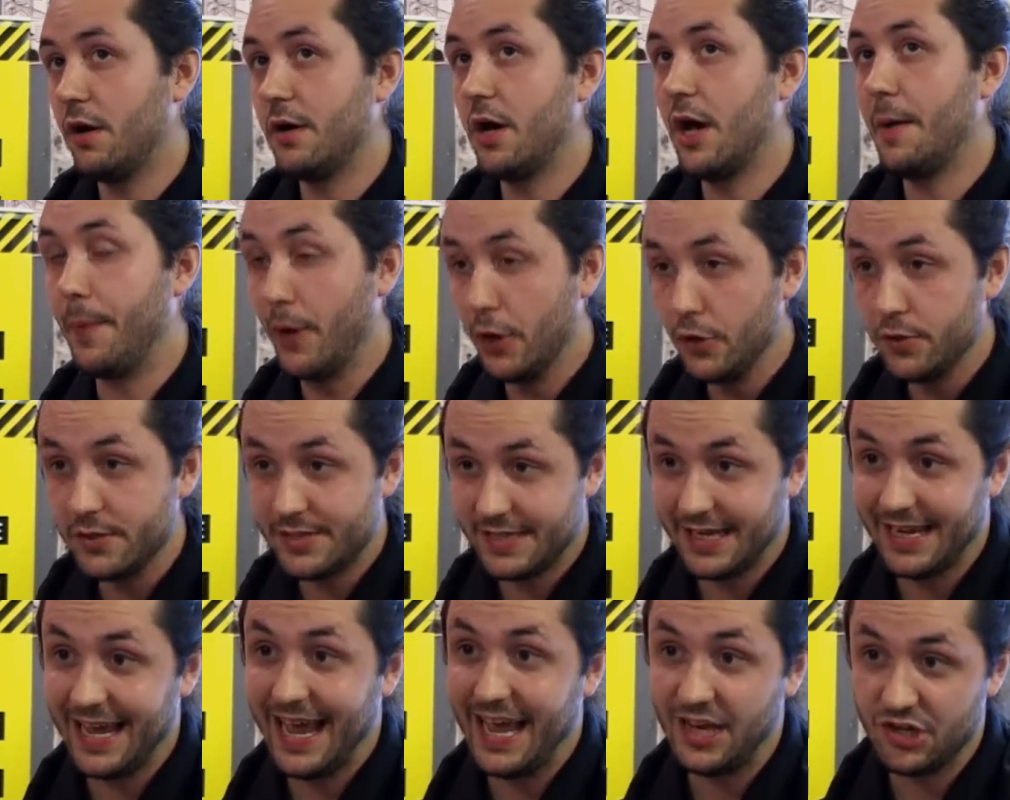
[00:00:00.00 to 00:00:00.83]

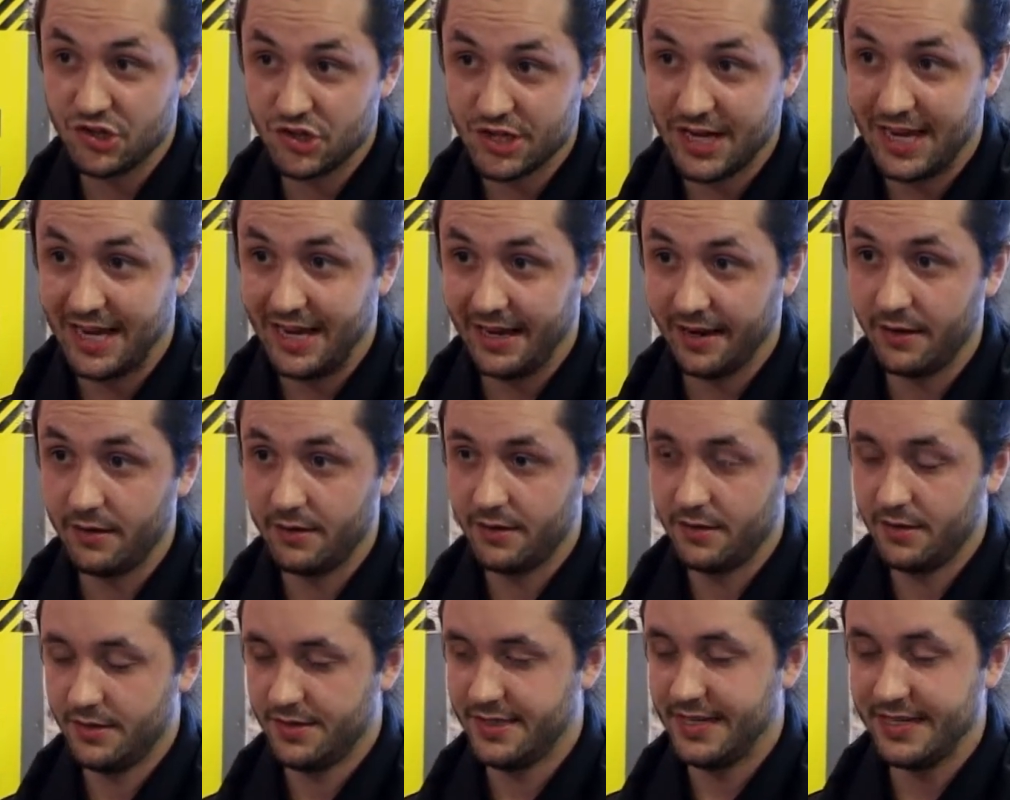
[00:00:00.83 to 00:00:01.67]
opposing hashtag
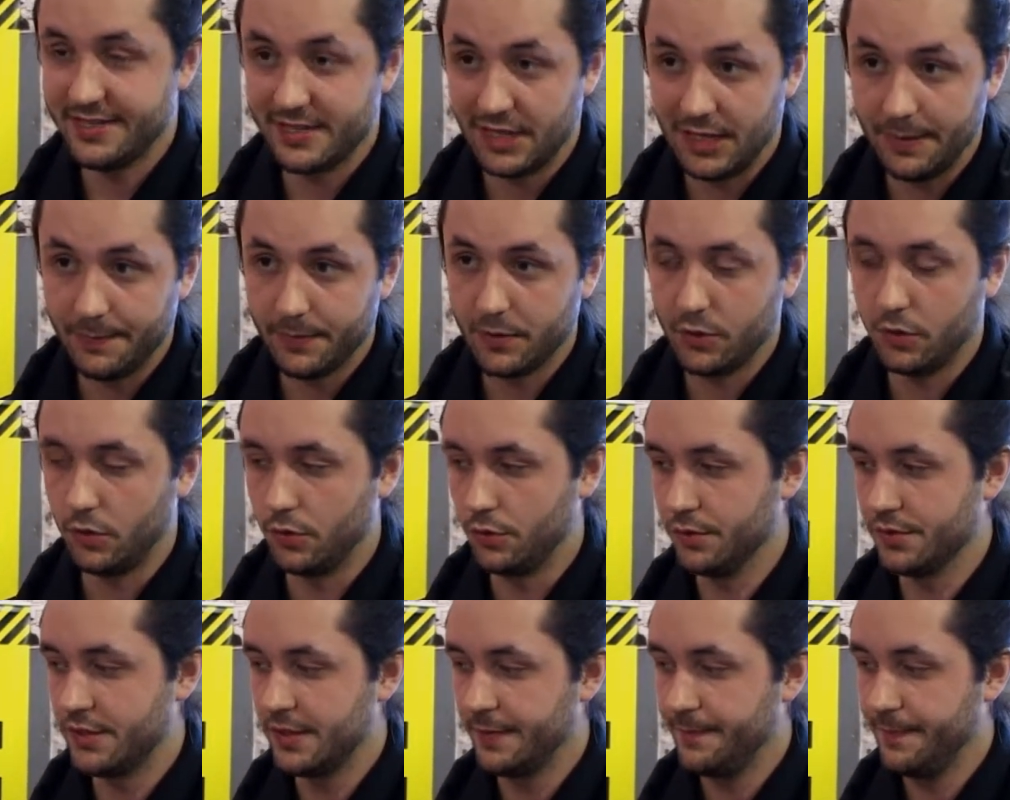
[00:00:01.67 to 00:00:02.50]
set up
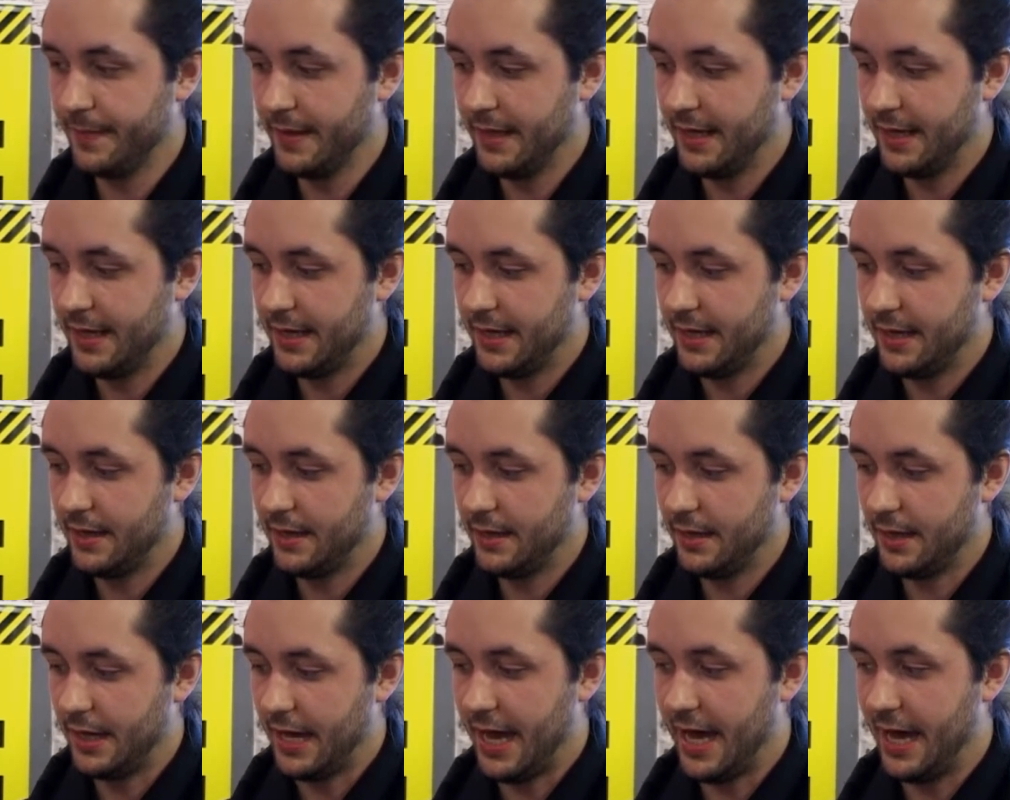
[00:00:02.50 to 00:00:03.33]
called
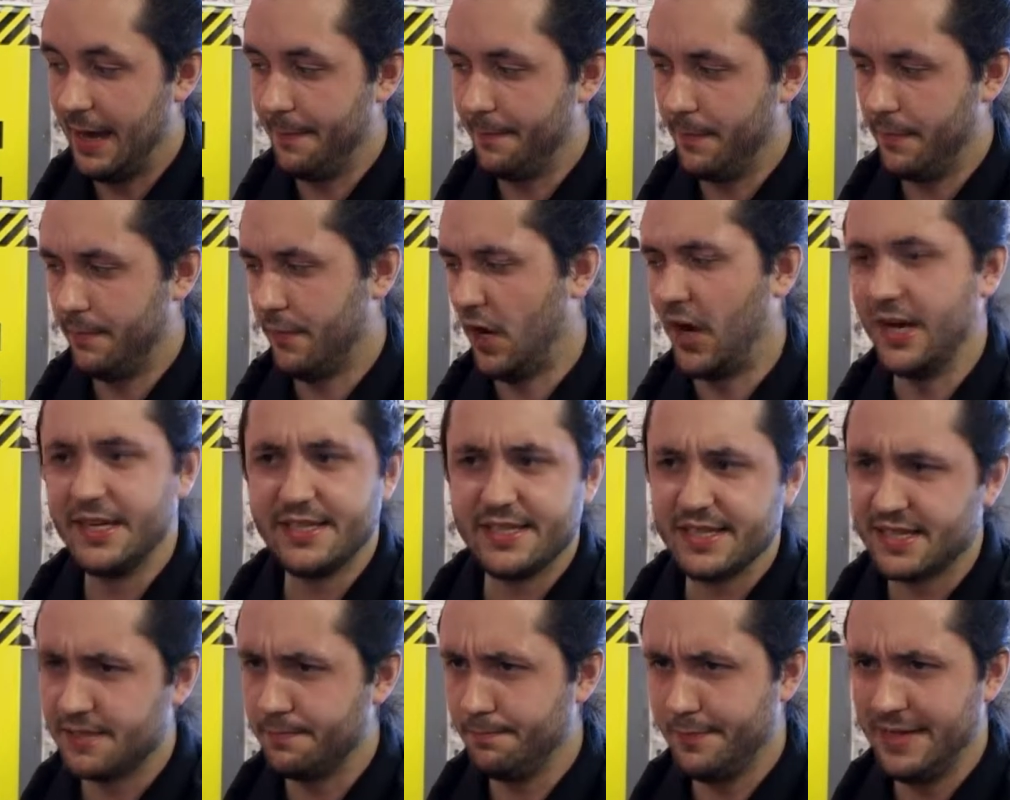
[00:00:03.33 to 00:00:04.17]

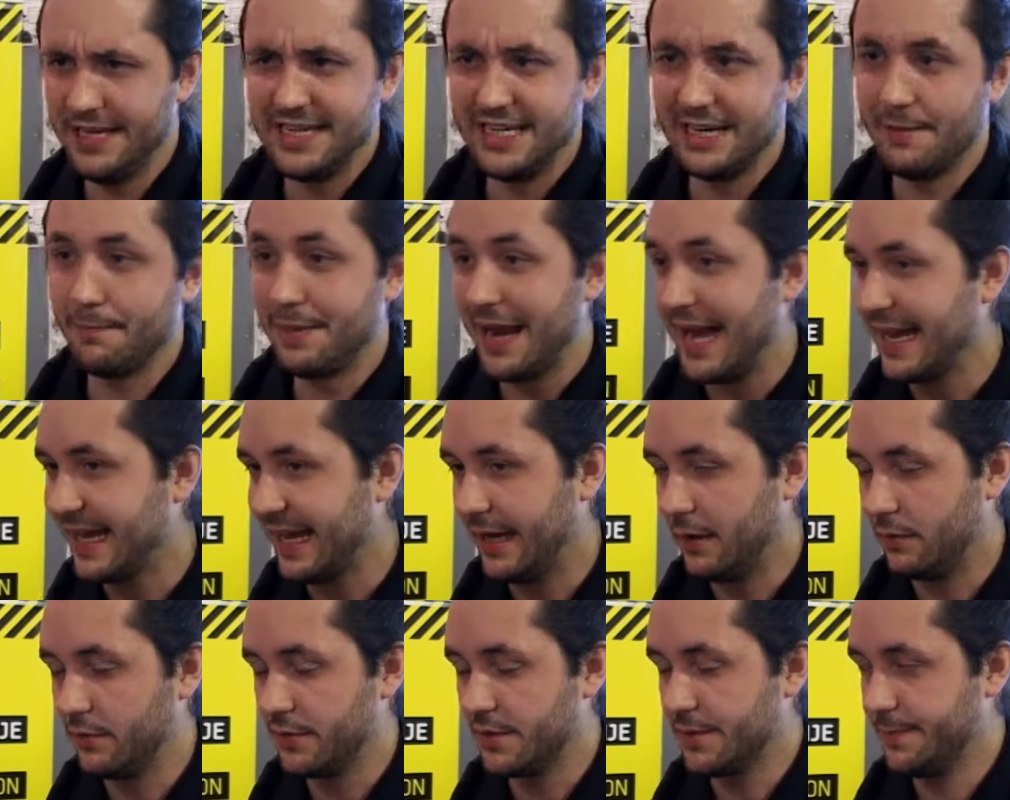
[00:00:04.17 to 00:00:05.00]
ISIS Media
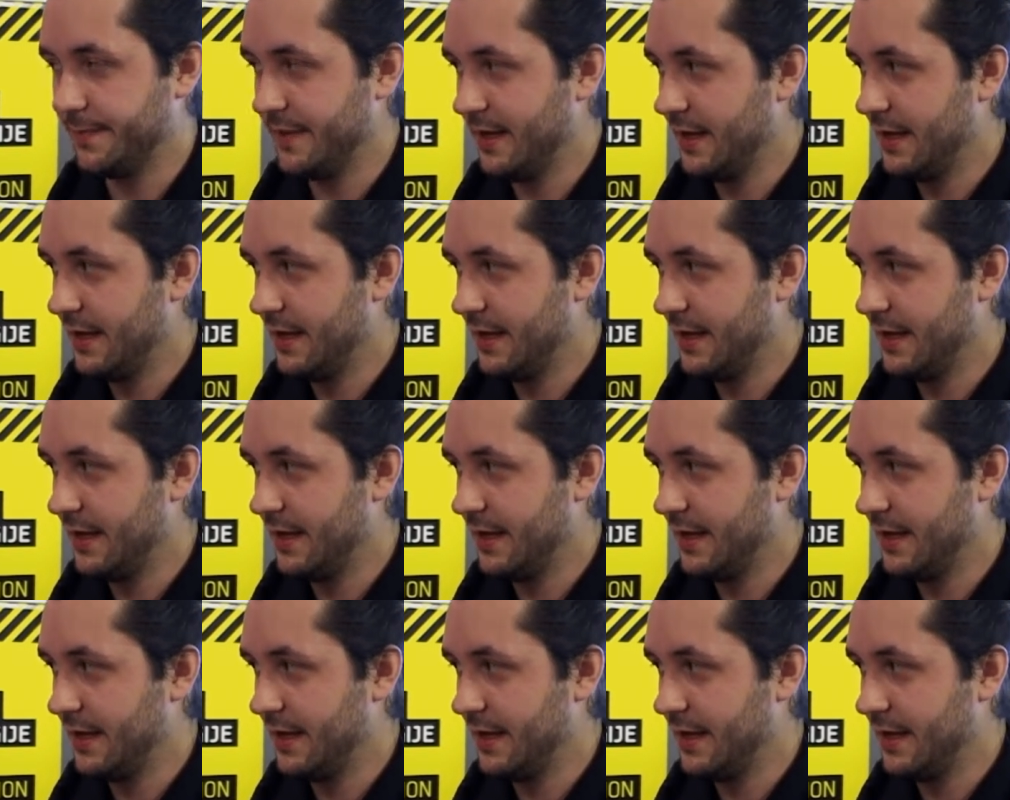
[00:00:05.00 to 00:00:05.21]
Blackout.